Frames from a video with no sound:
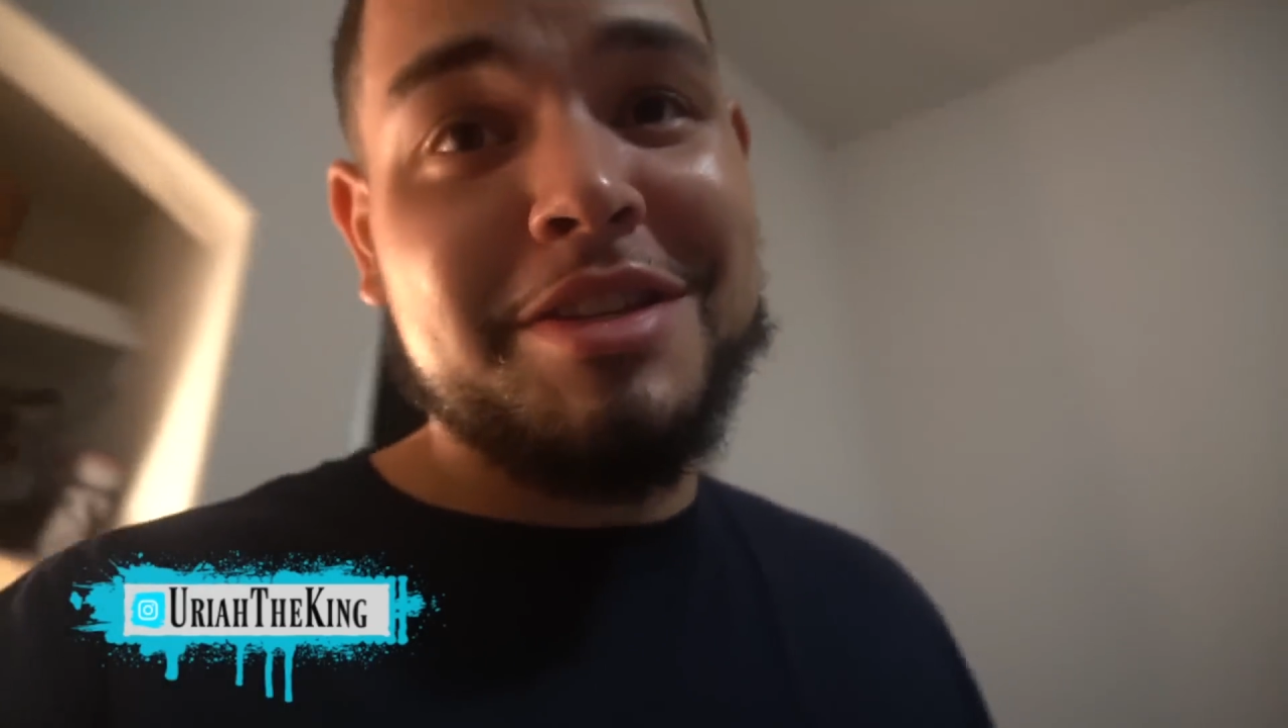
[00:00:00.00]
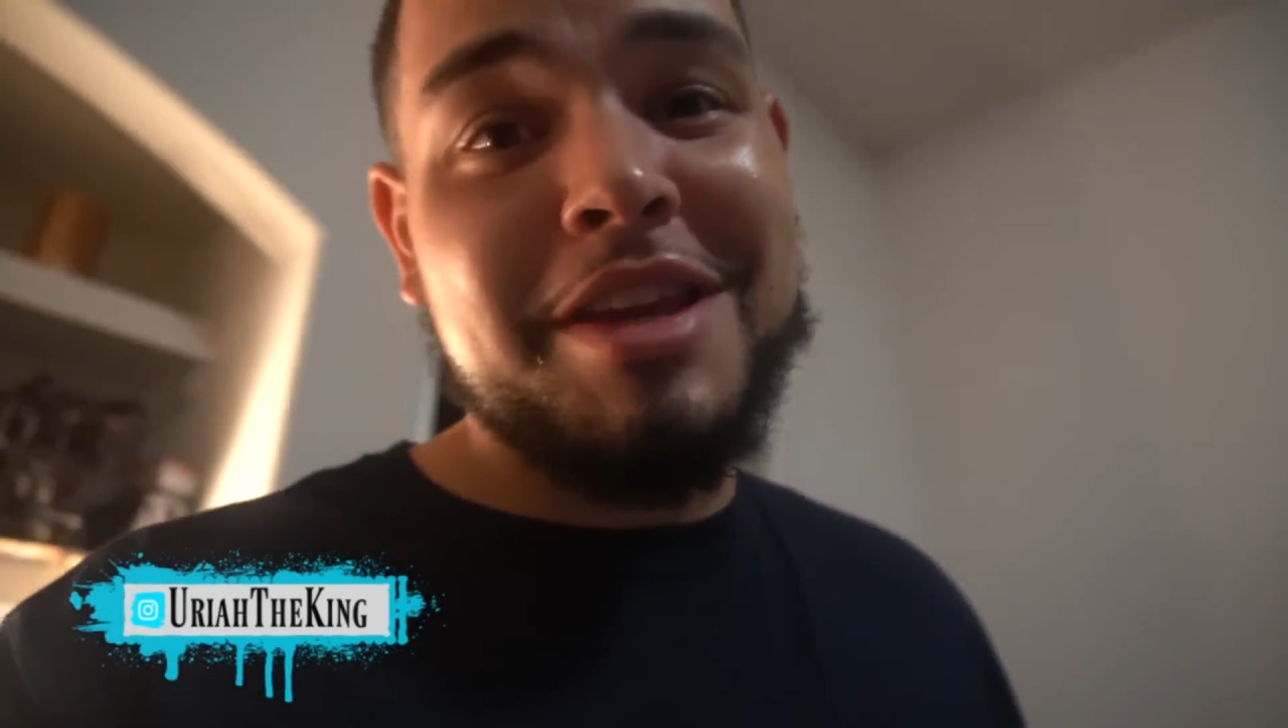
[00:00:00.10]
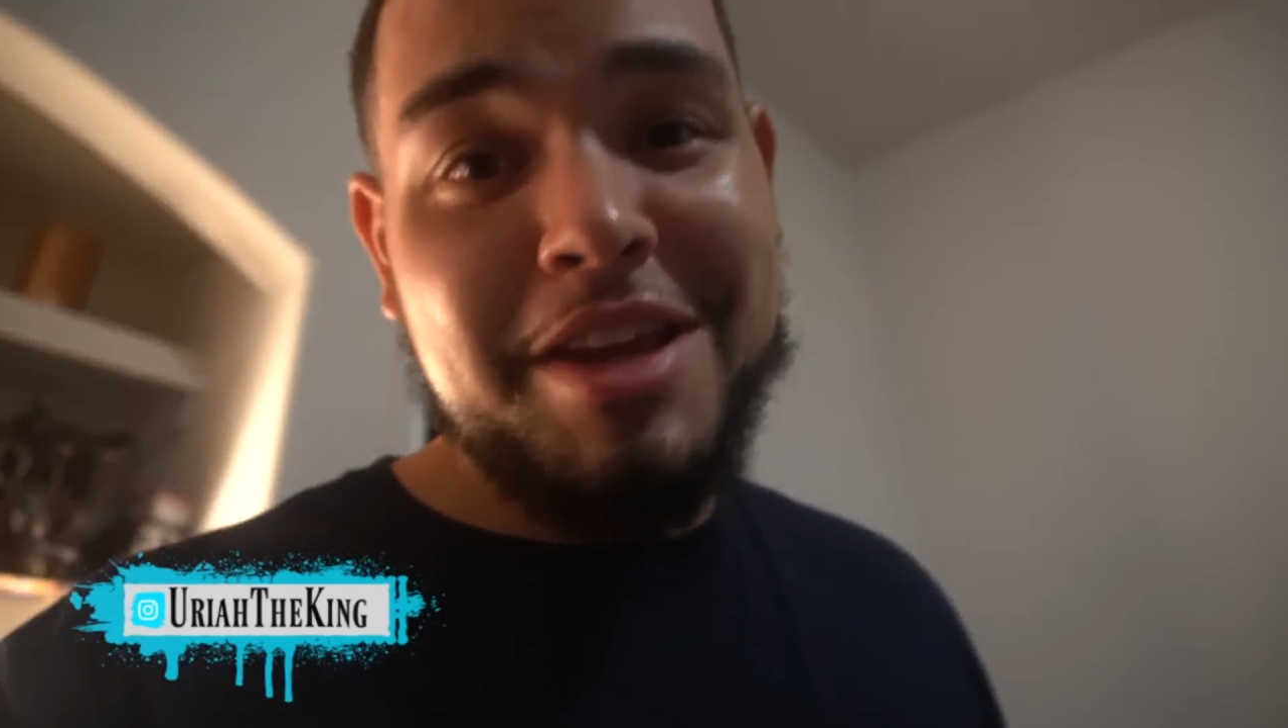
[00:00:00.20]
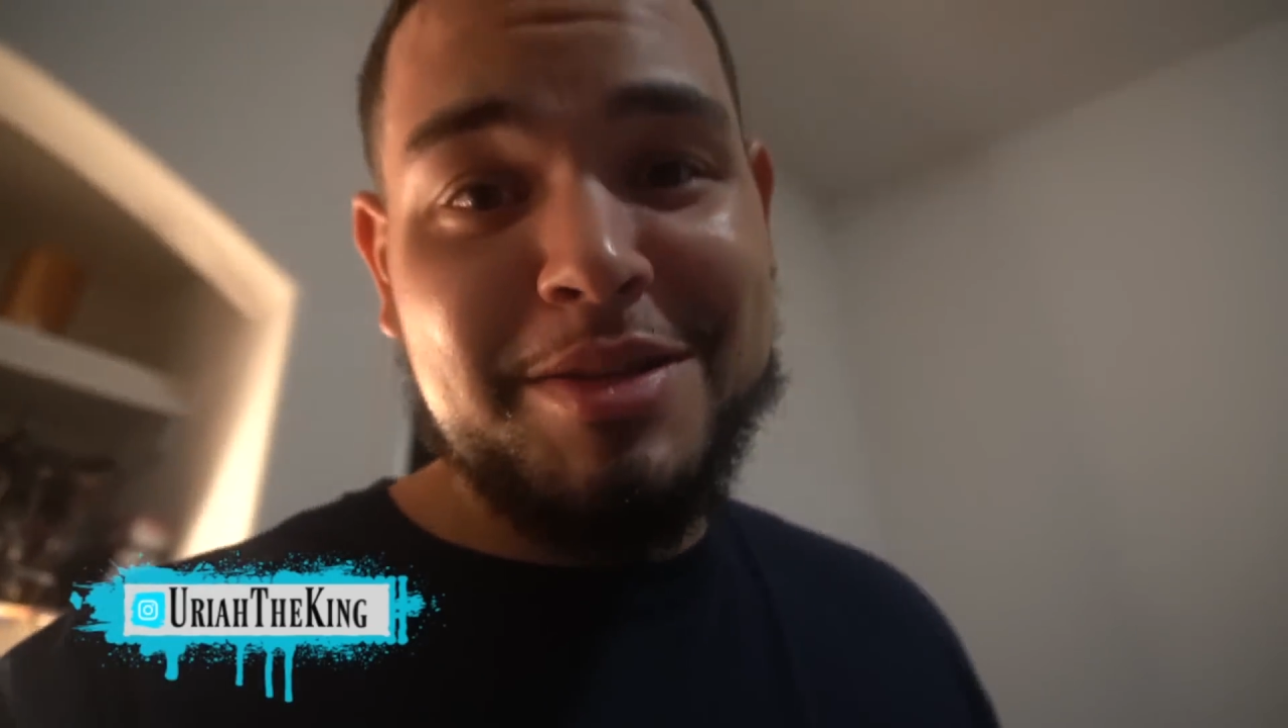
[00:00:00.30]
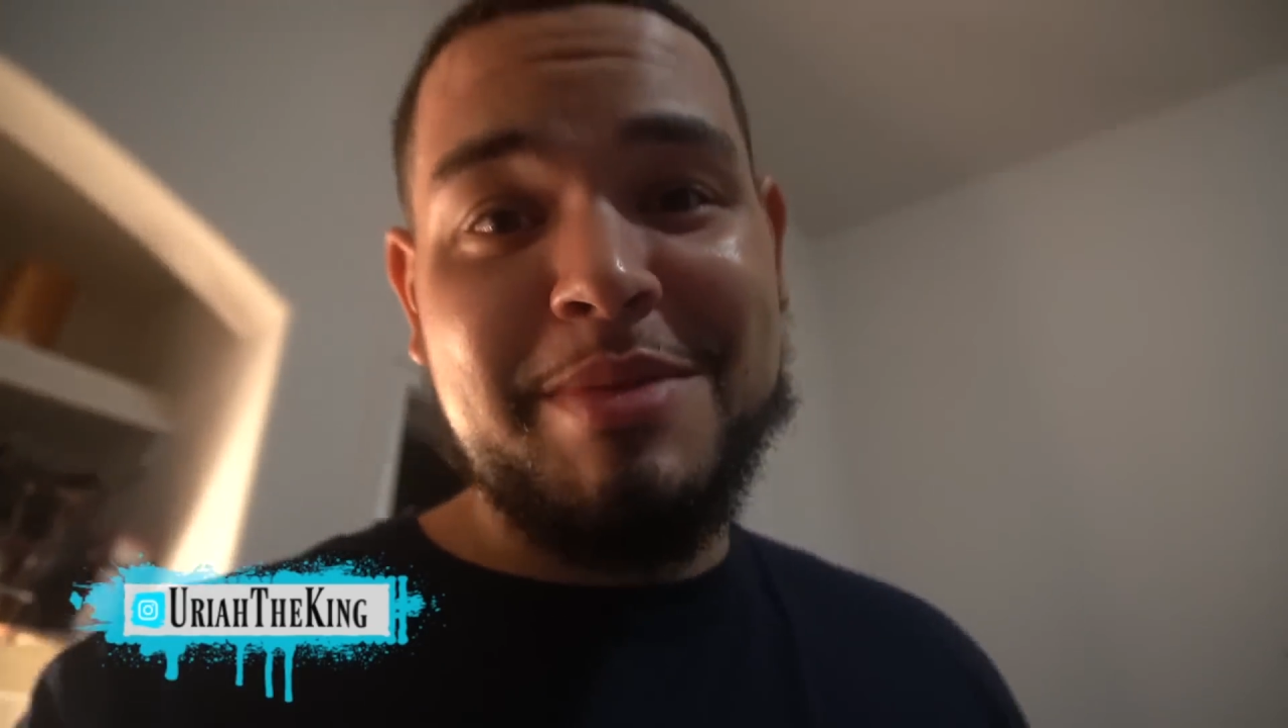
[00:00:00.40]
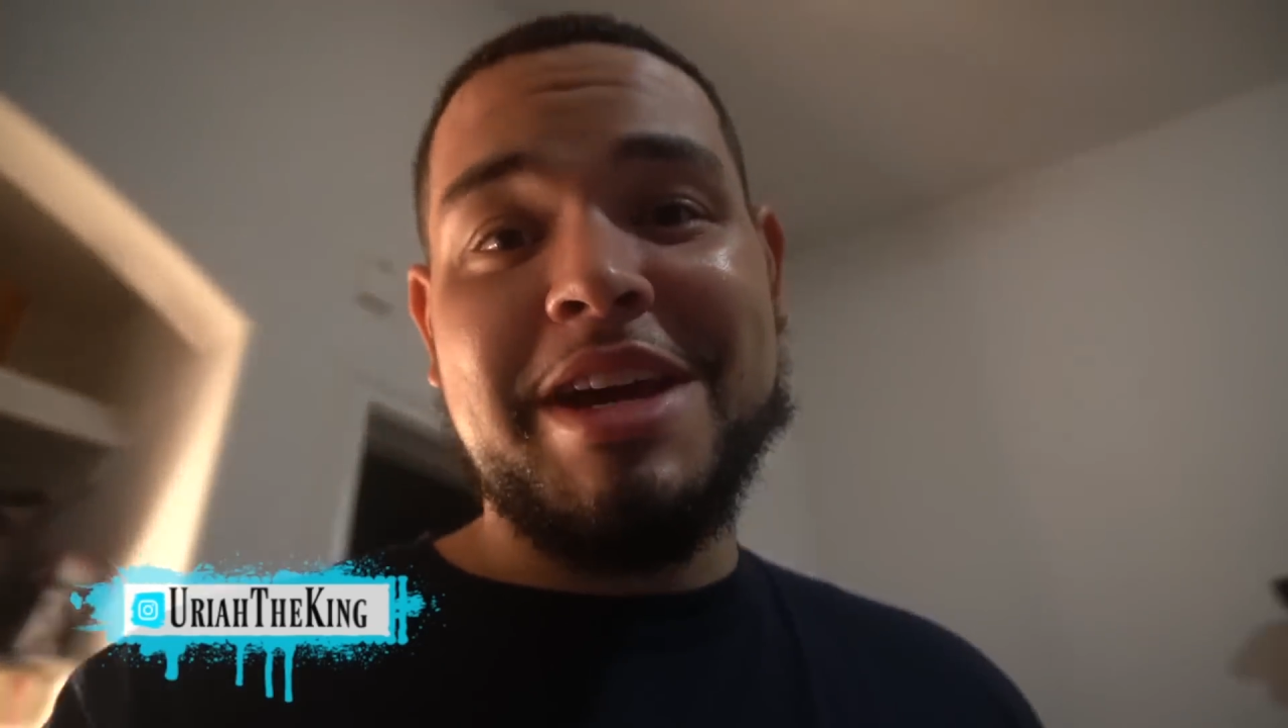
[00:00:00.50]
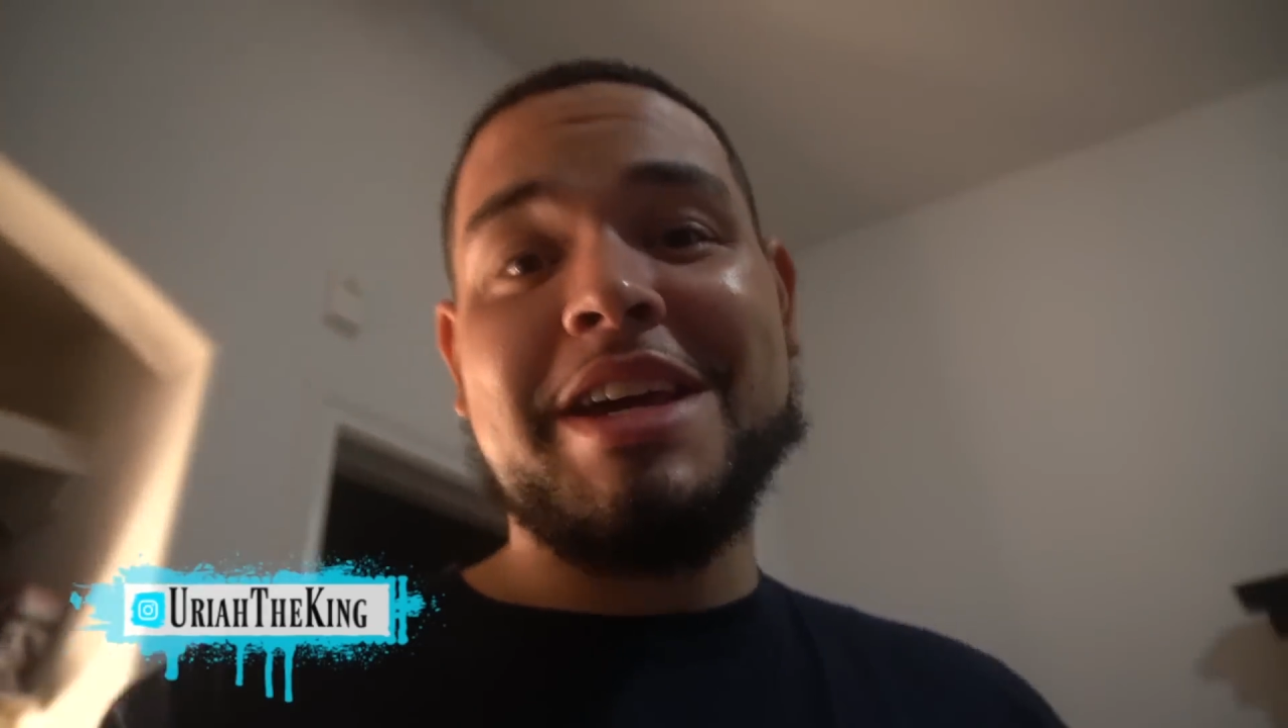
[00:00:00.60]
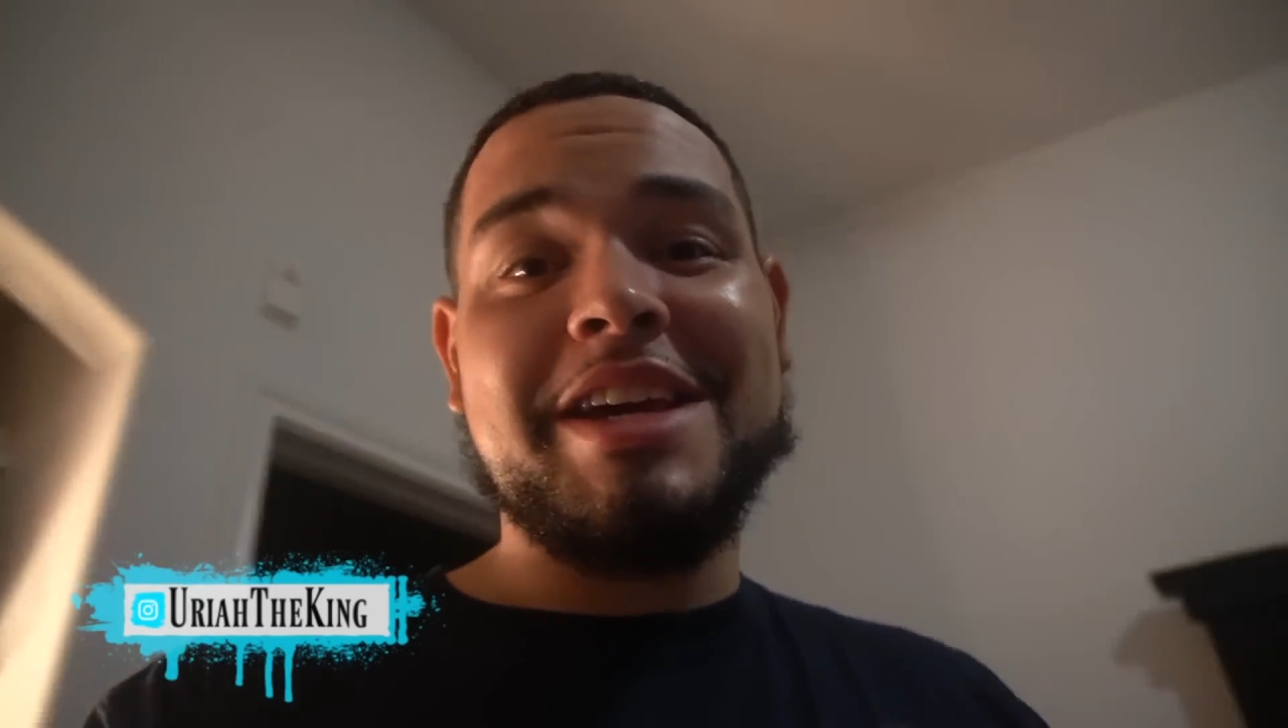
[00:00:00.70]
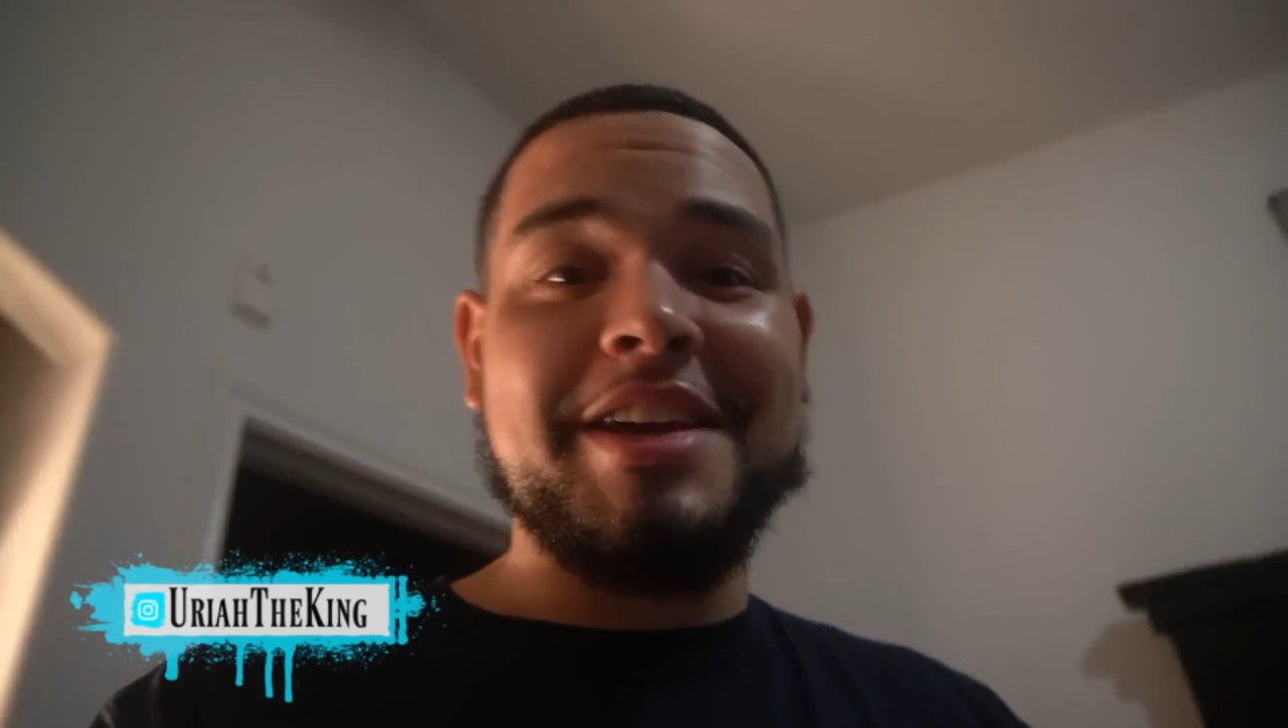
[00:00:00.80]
things, man.